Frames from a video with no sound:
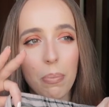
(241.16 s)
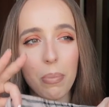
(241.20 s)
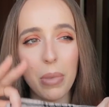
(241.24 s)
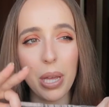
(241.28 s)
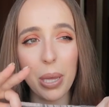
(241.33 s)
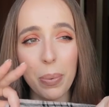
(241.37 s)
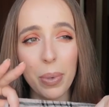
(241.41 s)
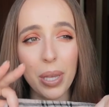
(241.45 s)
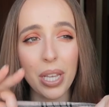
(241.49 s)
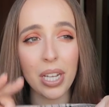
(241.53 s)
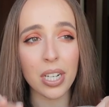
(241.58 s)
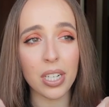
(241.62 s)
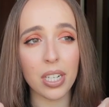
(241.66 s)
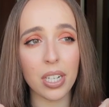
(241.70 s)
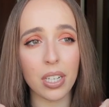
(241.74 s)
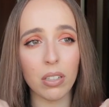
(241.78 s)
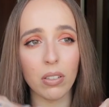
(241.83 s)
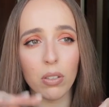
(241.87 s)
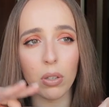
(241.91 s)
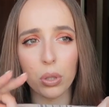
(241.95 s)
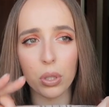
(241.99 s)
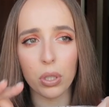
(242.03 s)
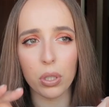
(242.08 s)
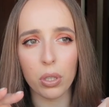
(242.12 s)
maybe
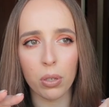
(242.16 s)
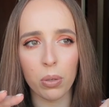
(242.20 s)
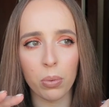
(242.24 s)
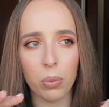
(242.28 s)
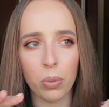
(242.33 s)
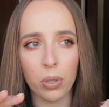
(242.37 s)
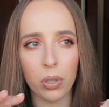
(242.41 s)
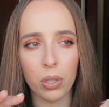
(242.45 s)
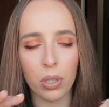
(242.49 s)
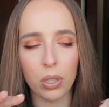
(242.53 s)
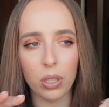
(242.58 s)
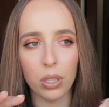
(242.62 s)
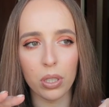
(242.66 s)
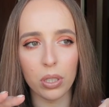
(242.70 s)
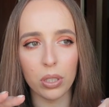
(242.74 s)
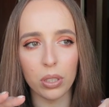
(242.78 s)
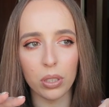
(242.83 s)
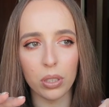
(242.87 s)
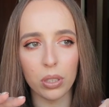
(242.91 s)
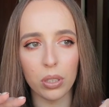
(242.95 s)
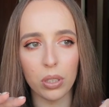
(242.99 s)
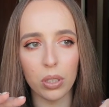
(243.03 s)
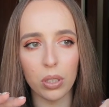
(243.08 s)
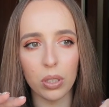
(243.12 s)
until October,
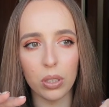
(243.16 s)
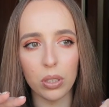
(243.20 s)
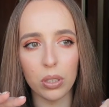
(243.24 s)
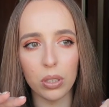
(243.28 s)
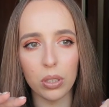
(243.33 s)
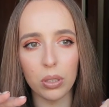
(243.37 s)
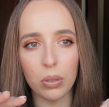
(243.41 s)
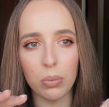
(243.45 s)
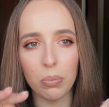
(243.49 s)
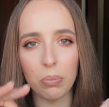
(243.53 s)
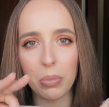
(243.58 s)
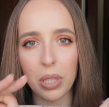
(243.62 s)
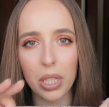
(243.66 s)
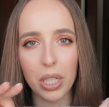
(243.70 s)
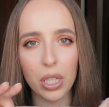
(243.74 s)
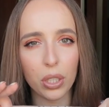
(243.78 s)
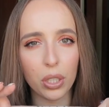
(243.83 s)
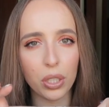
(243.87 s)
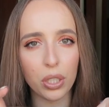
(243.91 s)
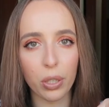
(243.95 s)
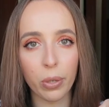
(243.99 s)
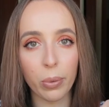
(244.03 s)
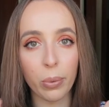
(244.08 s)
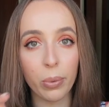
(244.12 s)

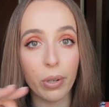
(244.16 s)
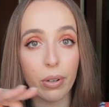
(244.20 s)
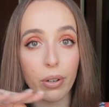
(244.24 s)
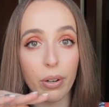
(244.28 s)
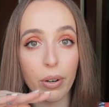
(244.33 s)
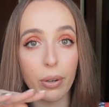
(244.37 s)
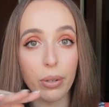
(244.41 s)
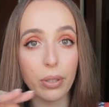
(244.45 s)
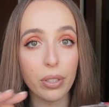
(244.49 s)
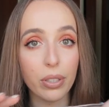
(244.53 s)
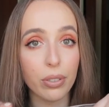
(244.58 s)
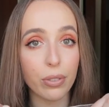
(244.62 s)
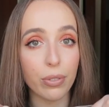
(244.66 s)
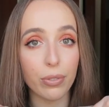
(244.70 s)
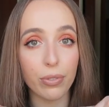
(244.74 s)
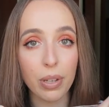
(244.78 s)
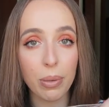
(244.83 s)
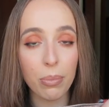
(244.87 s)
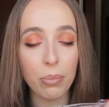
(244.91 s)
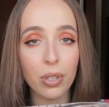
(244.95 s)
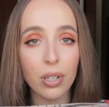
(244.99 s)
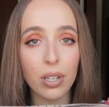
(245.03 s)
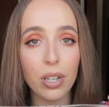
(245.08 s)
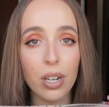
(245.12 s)
mid-October,
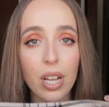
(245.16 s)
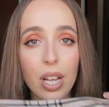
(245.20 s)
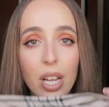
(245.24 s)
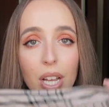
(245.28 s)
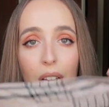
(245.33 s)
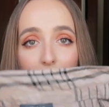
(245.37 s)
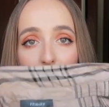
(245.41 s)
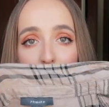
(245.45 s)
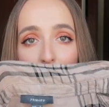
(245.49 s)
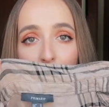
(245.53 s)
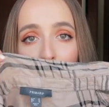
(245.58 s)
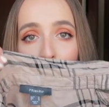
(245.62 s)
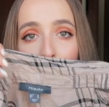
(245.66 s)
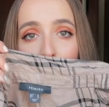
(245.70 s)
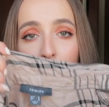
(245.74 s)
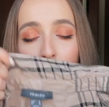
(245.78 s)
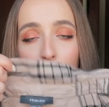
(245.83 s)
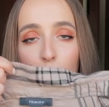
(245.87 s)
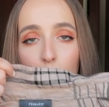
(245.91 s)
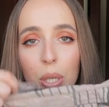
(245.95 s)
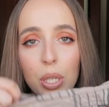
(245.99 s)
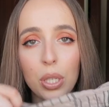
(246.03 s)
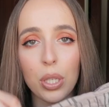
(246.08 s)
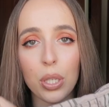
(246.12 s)
November, it's going
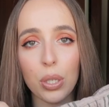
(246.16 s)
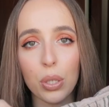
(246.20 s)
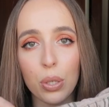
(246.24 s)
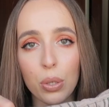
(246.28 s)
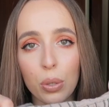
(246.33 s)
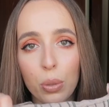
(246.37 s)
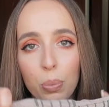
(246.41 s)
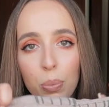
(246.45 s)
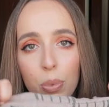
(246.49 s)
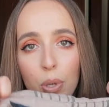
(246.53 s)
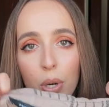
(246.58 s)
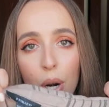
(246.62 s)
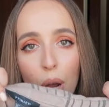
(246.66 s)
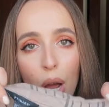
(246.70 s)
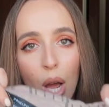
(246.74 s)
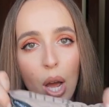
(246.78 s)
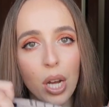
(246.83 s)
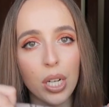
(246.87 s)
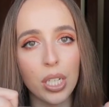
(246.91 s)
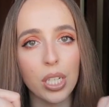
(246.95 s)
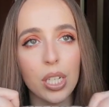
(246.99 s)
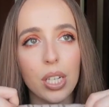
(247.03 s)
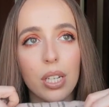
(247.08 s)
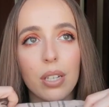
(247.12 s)
to be super
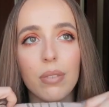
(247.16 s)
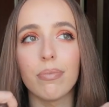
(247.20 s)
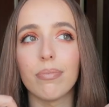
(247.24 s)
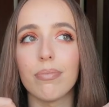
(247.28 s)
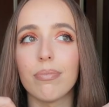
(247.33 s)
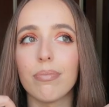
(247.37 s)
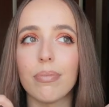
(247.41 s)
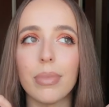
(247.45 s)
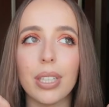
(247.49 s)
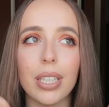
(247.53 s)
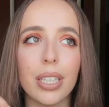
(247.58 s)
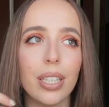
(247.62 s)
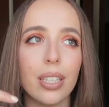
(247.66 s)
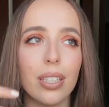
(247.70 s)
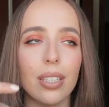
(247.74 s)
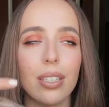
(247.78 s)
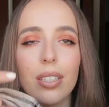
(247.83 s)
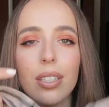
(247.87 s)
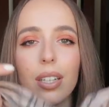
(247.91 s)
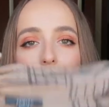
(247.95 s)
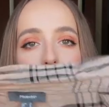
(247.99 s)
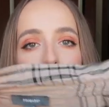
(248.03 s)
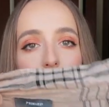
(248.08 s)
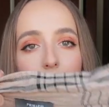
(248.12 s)
hot
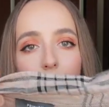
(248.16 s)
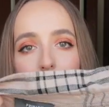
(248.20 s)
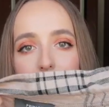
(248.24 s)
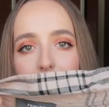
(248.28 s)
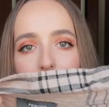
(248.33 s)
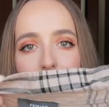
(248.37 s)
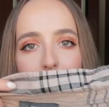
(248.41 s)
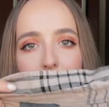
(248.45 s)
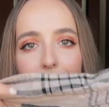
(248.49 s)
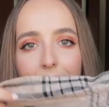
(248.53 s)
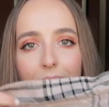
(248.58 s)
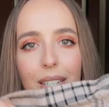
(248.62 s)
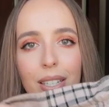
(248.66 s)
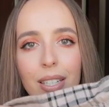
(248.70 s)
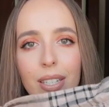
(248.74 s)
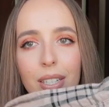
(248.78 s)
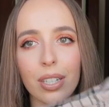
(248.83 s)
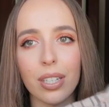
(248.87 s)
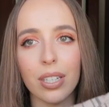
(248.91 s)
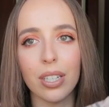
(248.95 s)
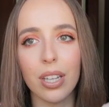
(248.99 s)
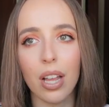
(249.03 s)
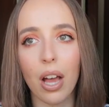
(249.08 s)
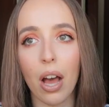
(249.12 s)
because this is
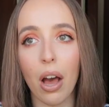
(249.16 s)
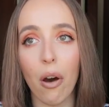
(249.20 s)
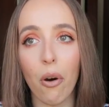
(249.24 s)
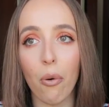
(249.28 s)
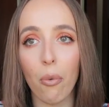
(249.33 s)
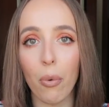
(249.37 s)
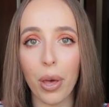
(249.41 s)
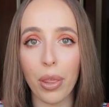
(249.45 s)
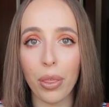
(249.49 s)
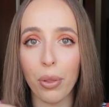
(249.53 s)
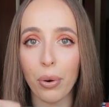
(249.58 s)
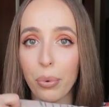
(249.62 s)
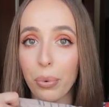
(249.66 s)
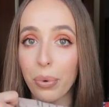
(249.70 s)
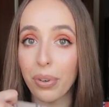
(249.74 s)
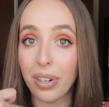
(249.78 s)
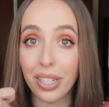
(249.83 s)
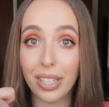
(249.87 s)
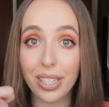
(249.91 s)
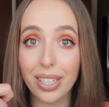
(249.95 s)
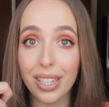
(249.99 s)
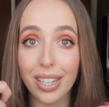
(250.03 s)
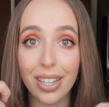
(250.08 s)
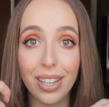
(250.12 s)
just how weather
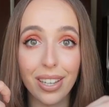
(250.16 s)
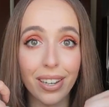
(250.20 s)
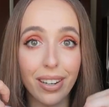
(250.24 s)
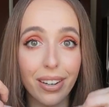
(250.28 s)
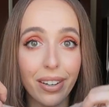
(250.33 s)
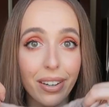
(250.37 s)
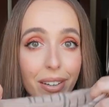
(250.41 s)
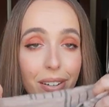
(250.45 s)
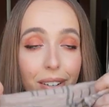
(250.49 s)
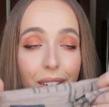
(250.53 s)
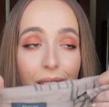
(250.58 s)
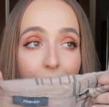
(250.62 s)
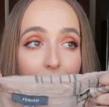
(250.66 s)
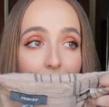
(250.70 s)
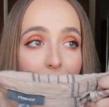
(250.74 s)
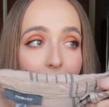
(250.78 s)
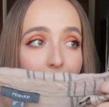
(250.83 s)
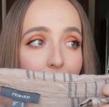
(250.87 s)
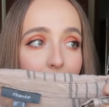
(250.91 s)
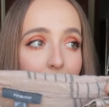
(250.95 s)
works here,